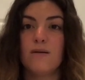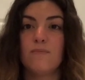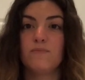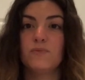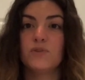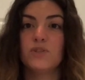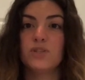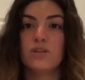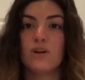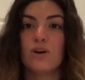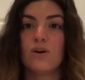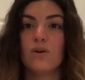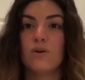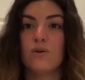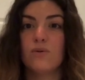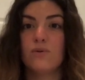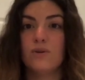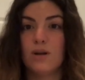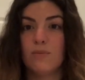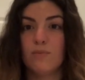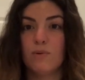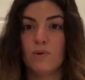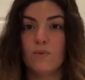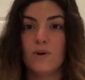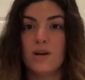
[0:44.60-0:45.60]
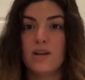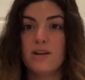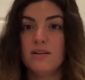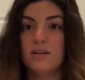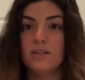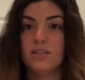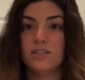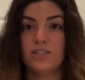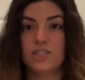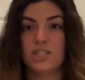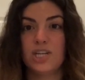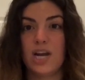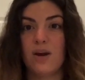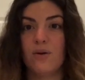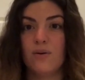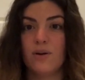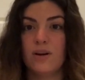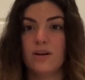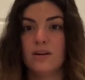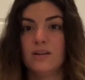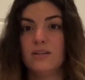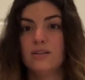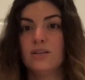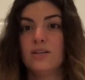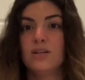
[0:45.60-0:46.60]
So number one,
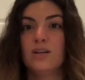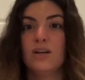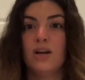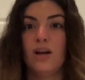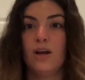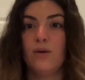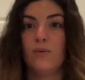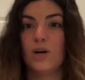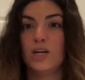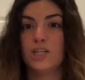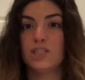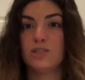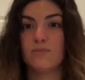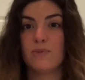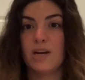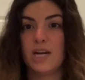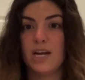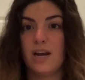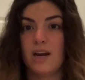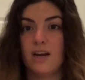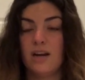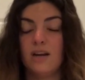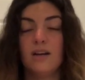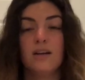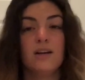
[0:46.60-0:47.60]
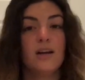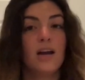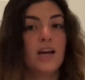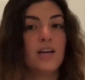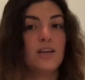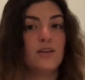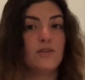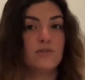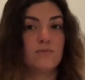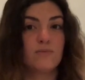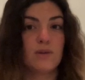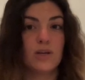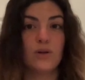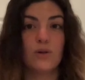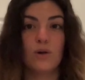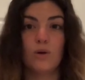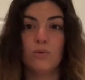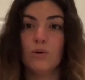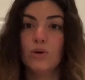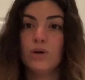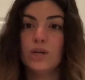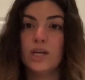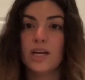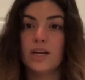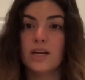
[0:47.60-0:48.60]
shower. I washed my hair. I use my
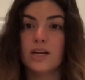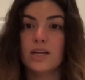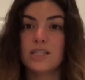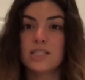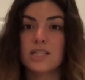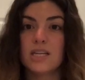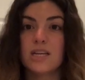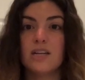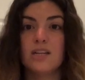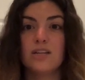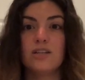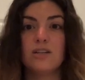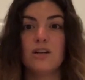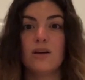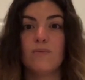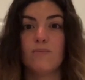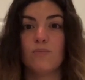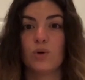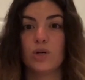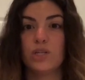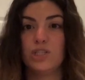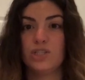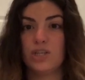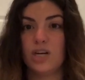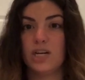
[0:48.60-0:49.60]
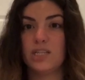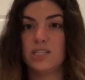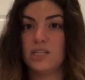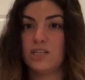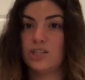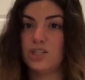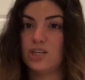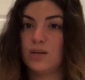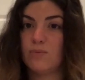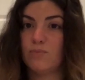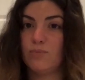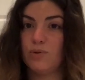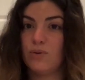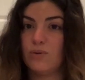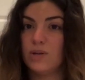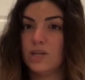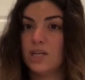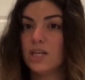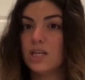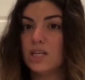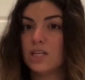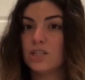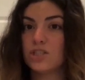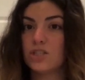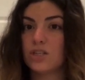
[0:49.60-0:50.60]
Global Keratin Moisturizing Shampoo and
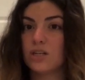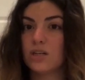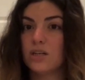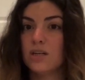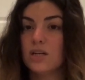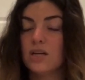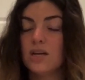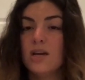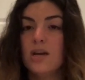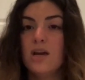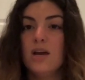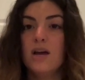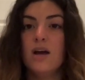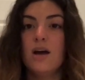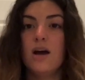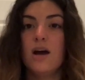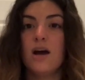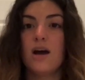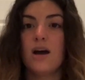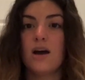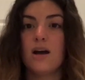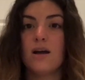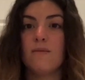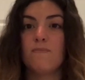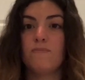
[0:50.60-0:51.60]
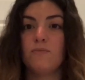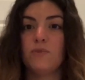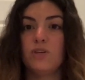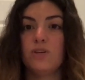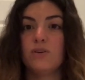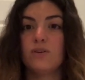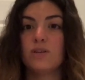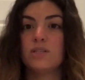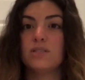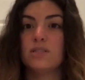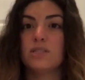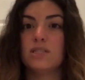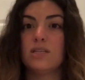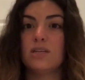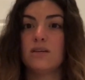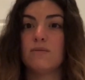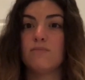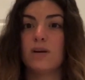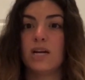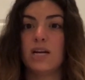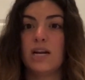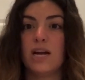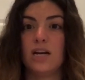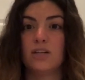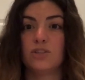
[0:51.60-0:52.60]
Conditioner. You can see
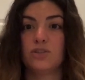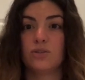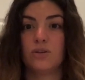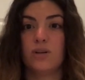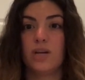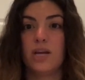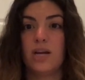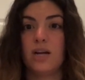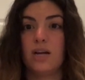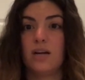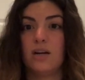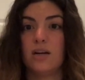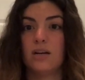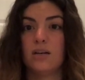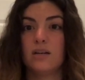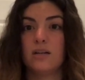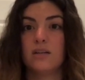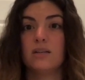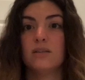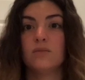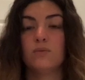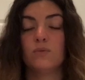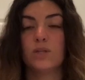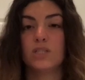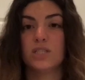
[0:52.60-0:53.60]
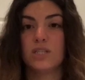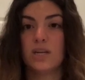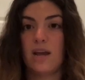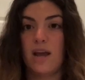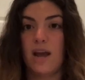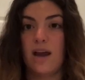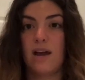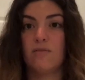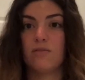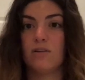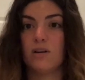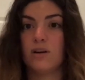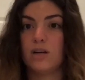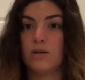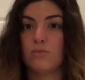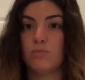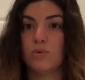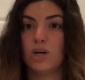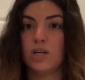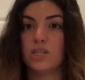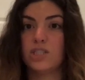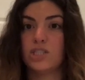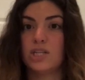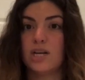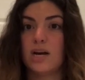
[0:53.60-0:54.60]
my natural hair, which I have already
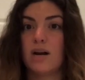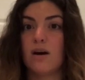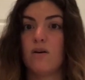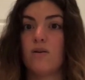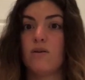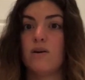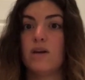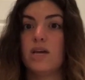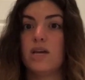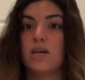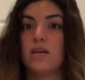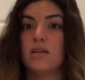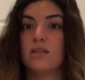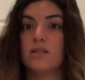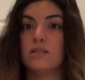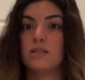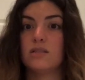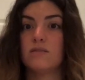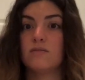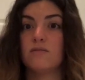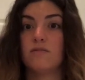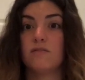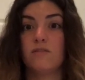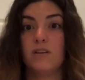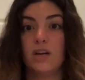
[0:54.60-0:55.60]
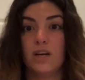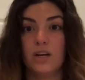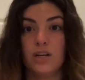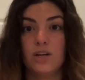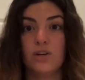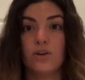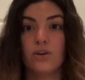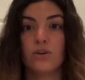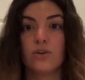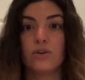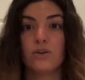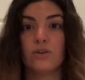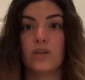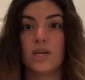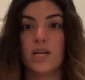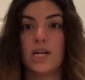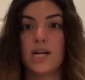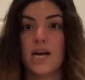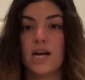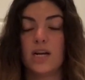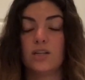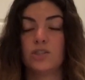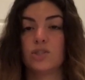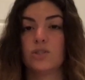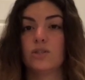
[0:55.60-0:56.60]
brushed out, is very curly
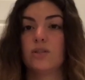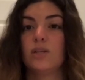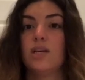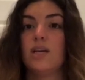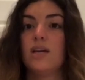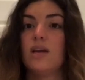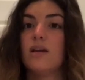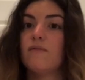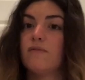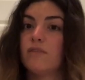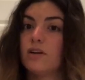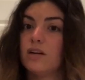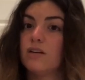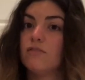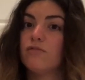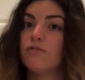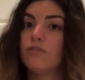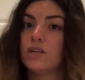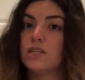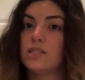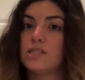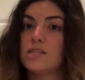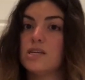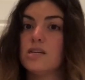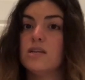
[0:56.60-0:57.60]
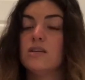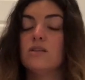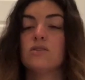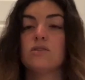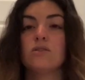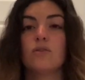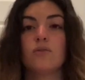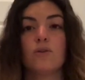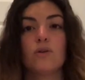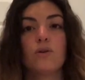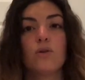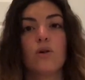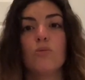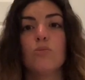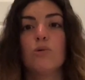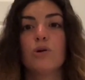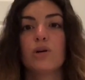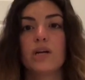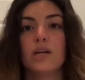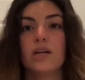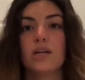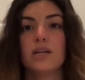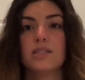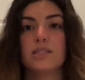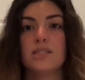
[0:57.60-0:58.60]
naturally and very frizzy. So the Global
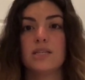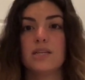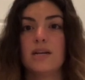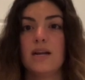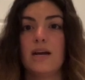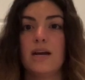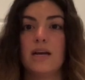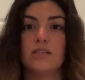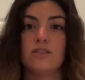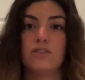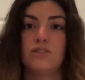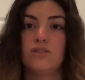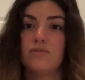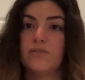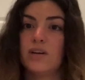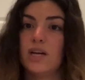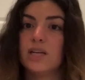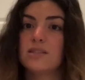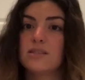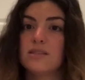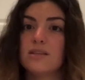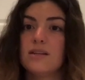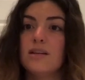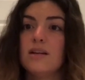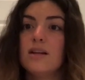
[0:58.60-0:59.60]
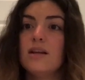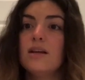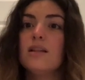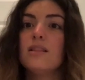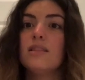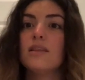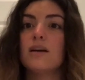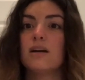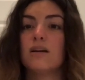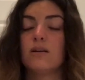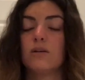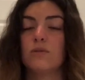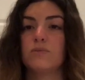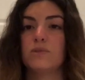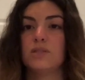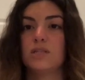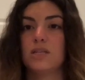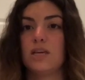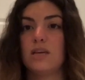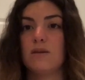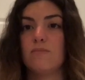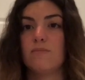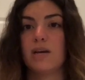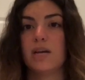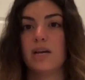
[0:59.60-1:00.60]
Keratin has Juvexin in it that helps to
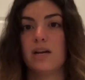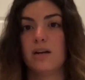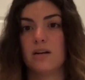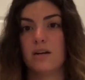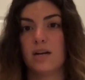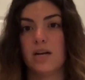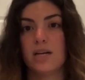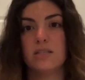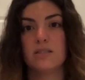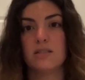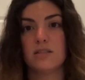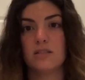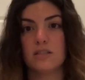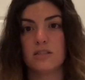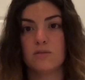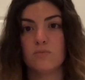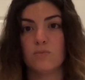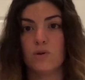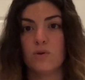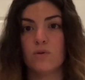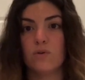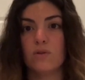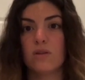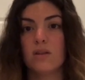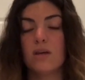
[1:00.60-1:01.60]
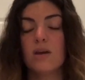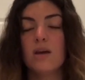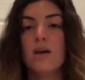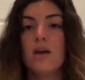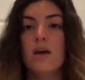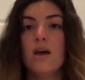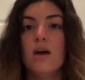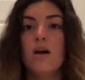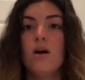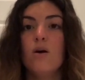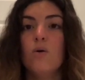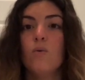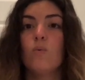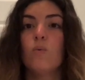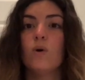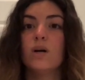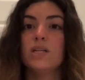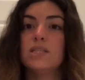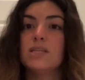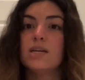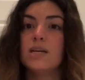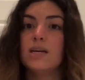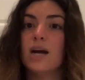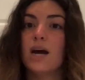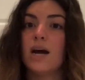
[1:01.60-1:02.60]
keep my hair nice and smooth.
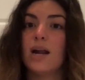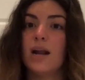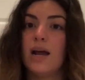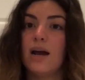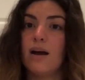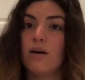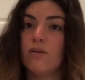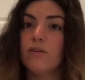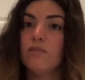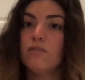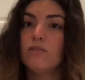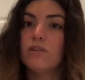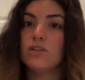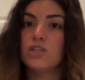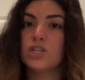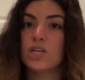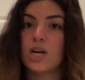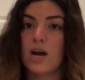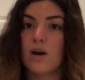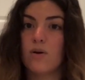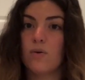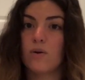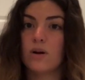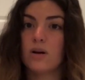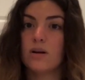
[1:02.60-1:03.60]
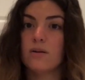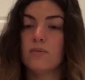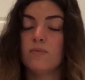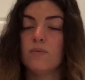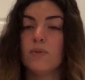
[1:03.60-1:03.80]
Once I got out of the shower,